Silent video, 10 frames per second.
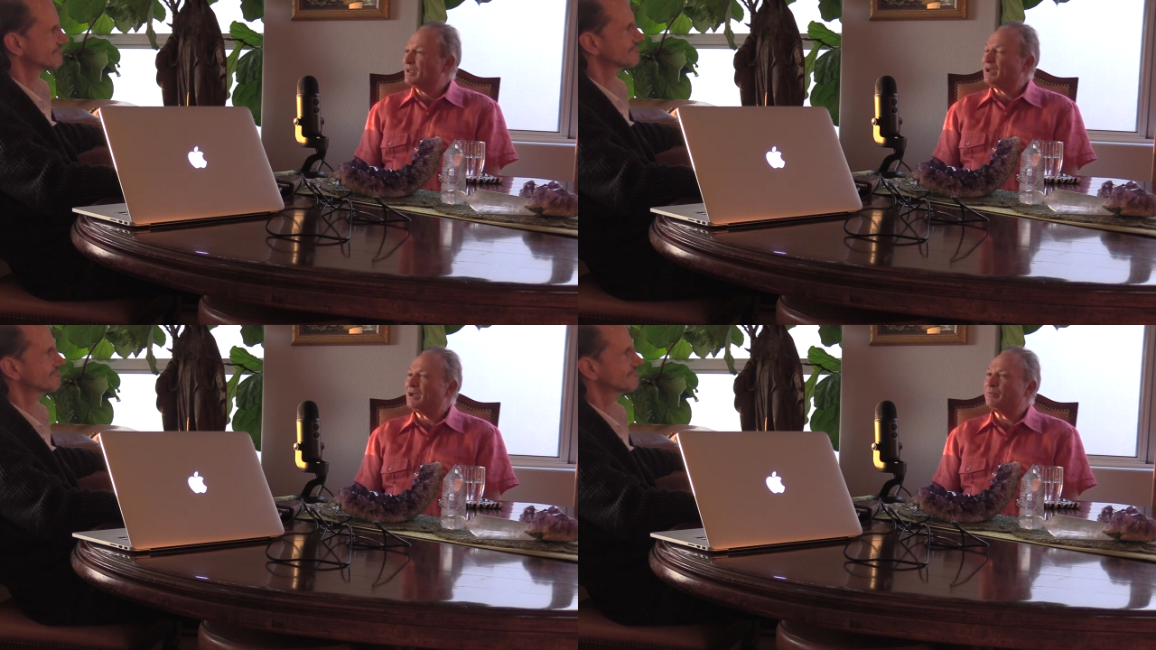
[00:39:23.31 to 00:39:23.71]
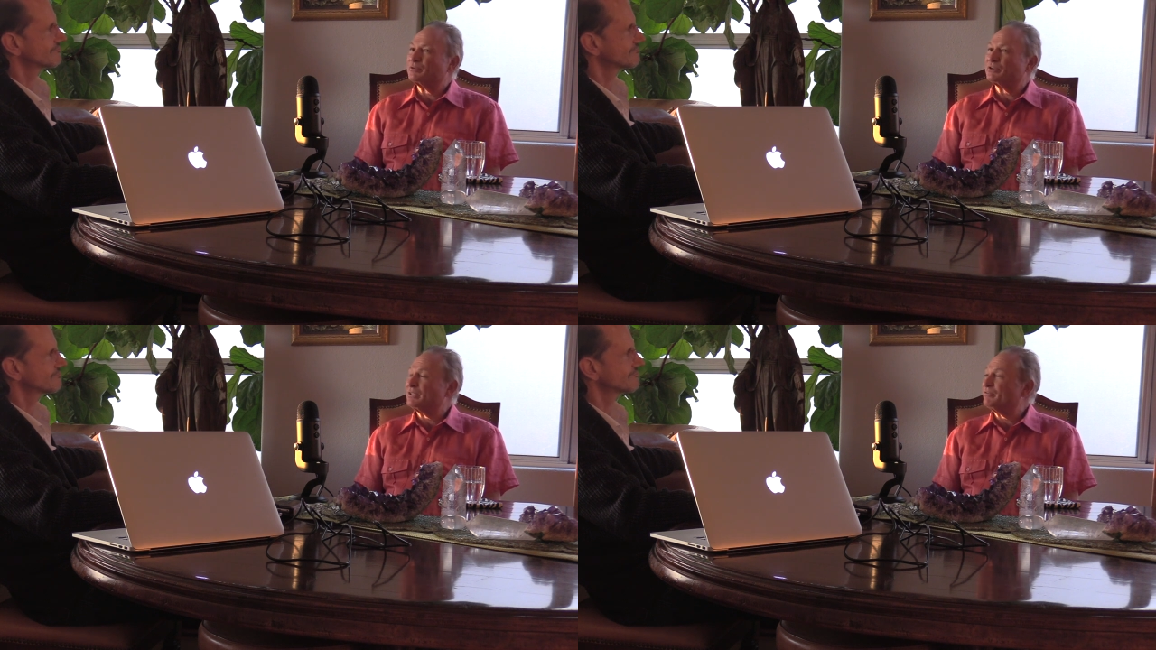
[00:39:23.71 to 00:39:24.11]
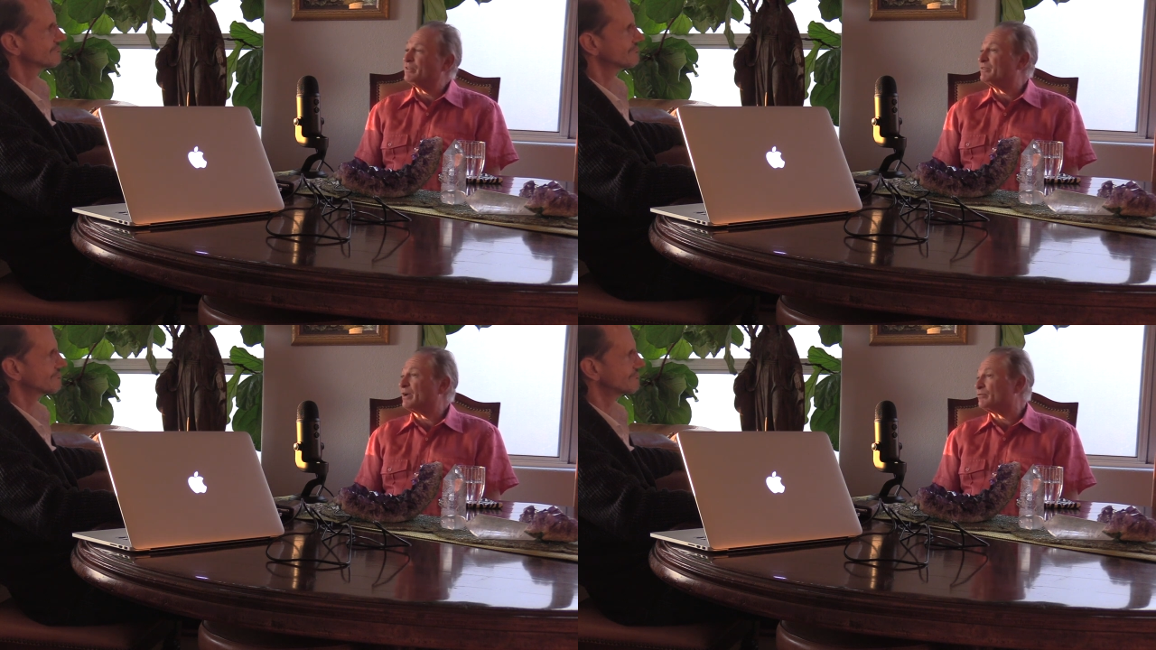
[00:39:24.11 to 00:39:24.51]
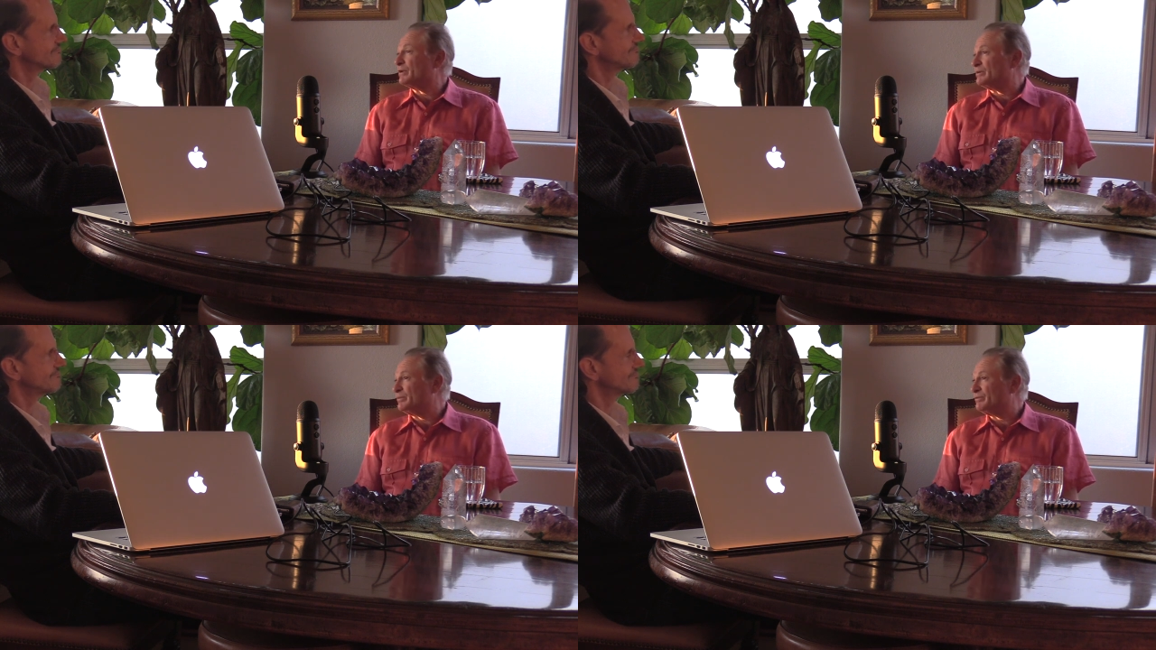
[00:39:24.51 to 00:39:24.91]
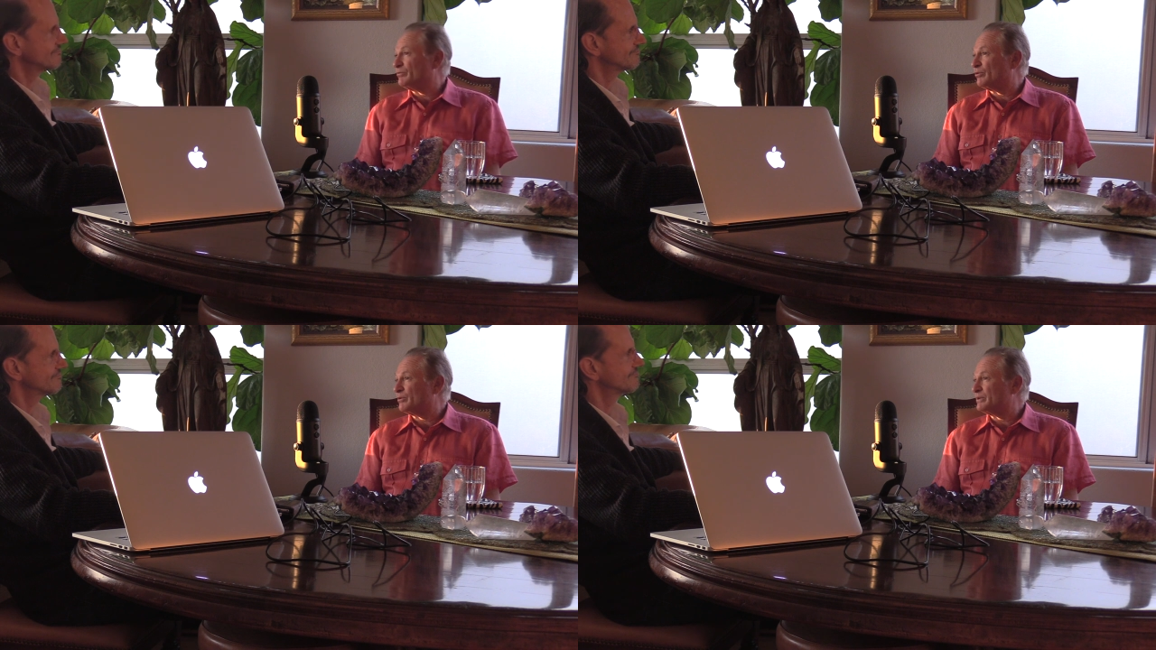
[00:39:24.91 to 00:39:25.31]
Speaker 1: um, particularly if they've not written
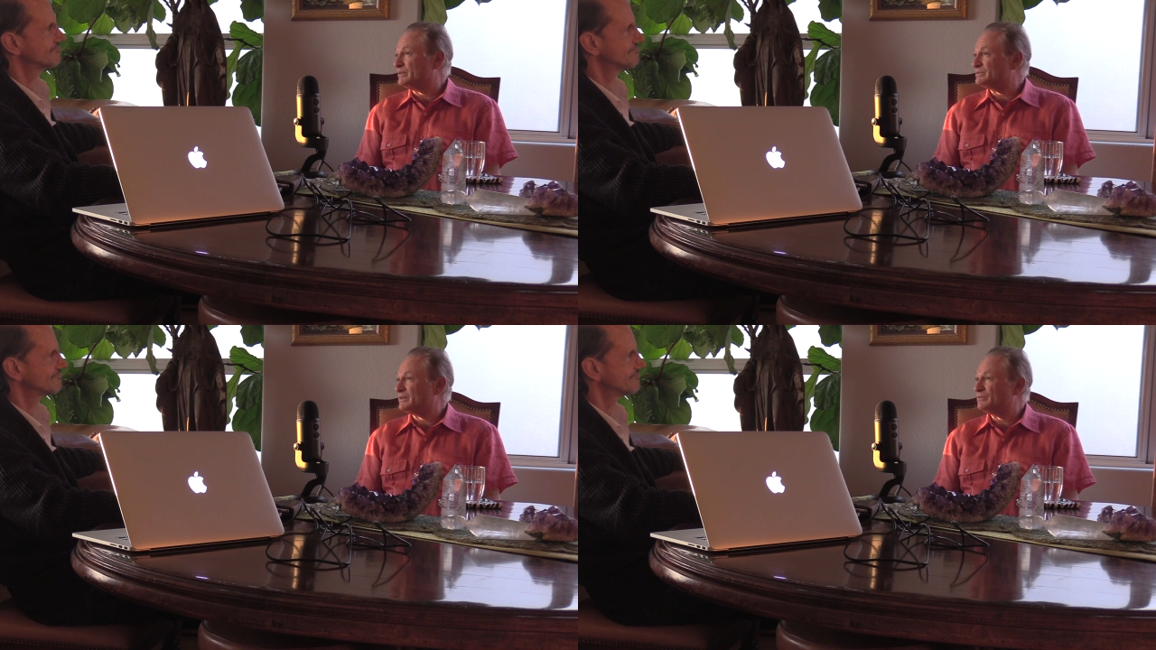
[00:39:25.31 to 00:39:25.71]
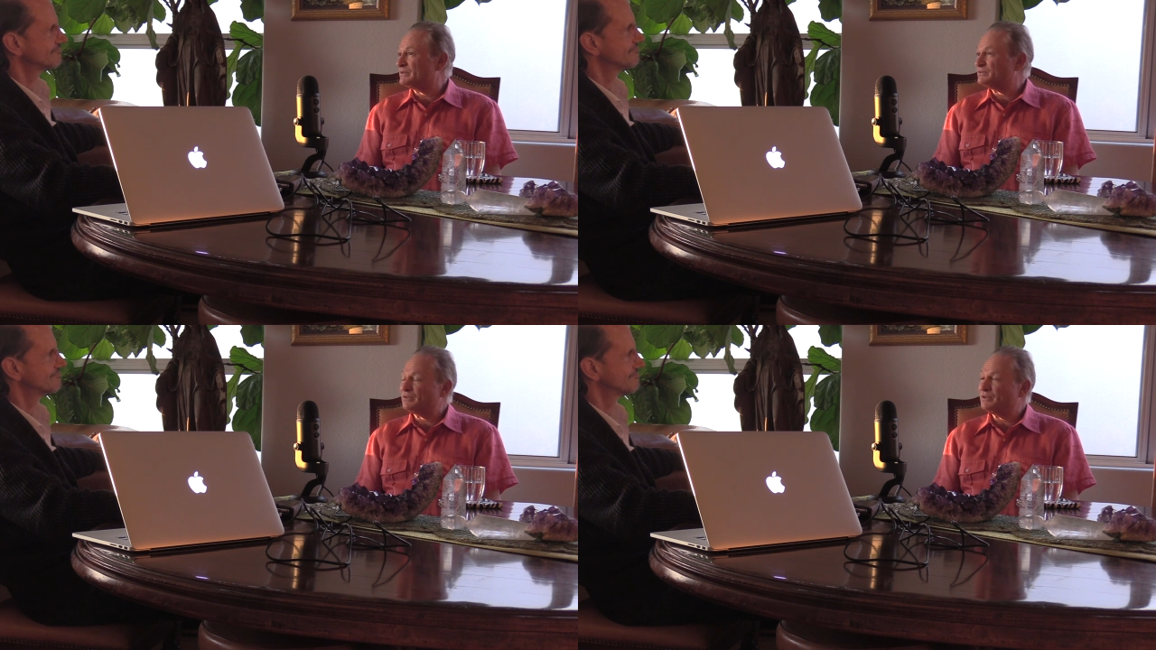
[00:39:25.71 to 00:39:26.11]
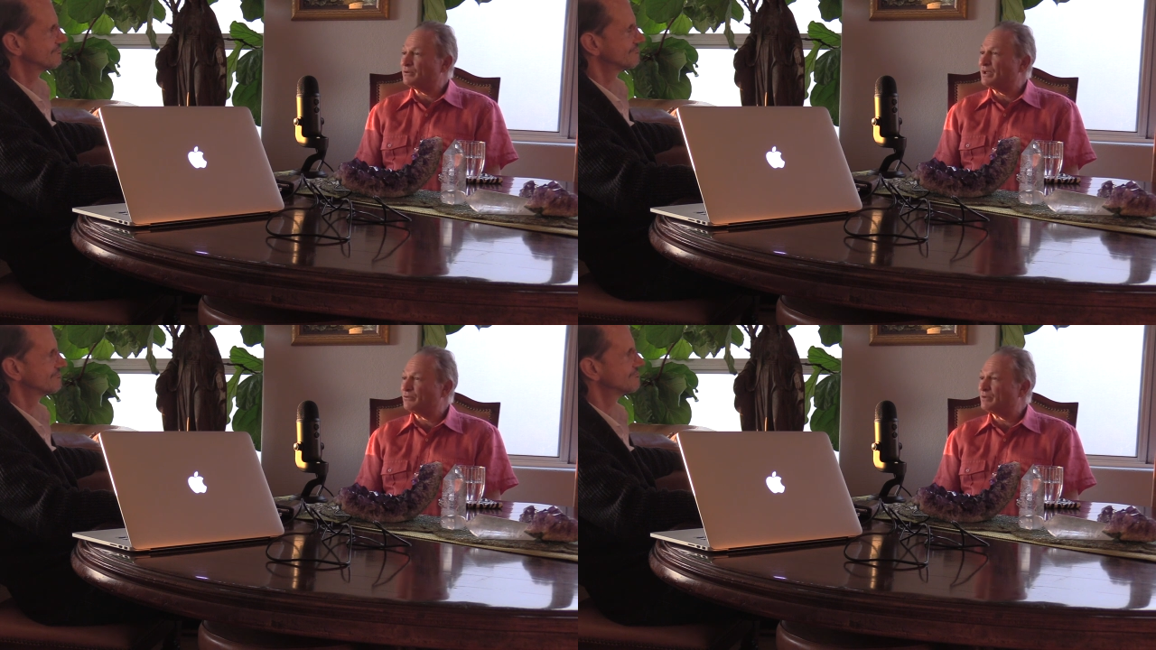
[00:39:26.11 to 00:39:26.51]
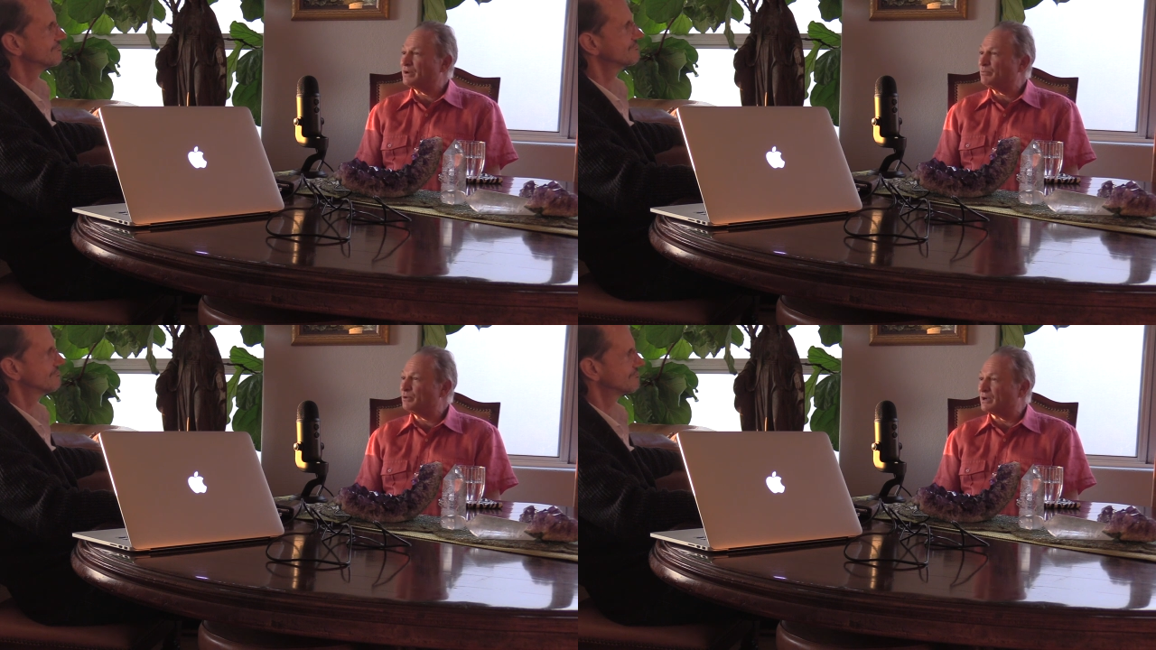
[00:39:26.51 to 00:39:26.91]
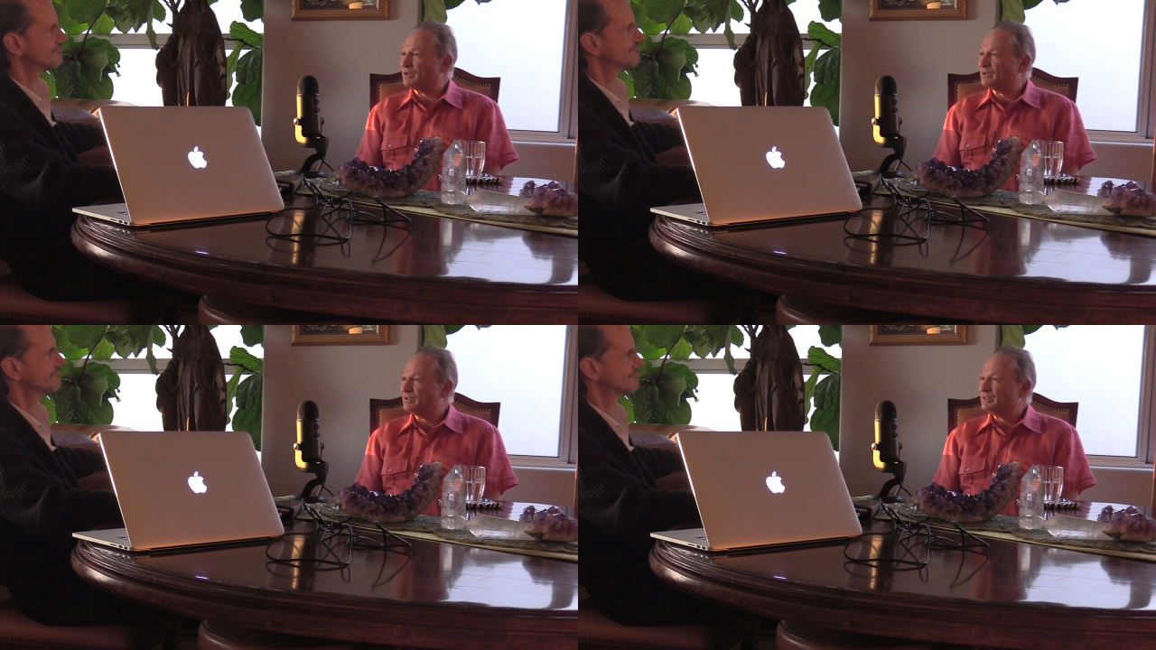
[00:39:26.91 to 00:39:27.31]
before because they don't necessarily know how to write a
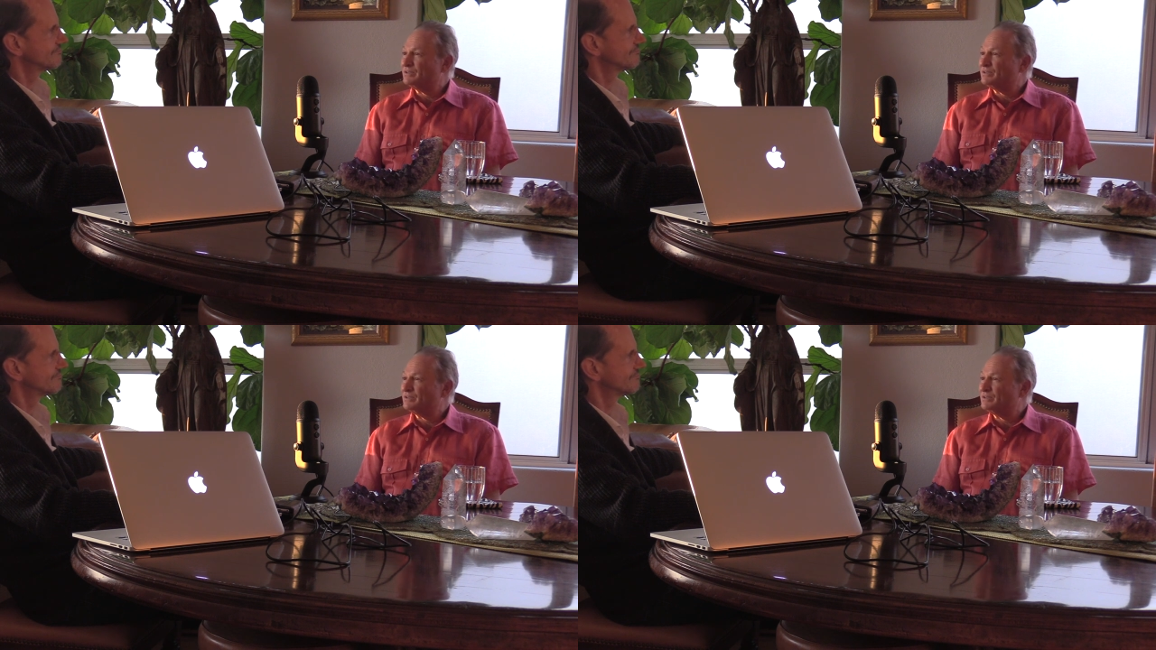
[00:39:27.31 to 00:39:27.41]
book.